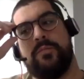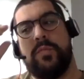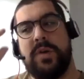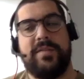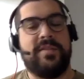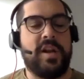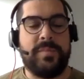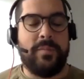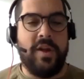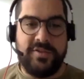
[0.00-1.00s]
have to talk
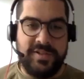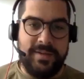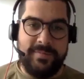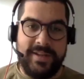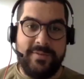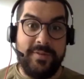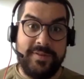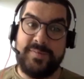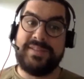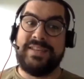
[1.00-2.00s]
to my project team to get you a
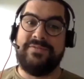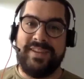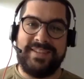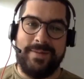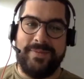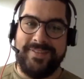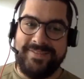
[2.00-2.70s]
specific example.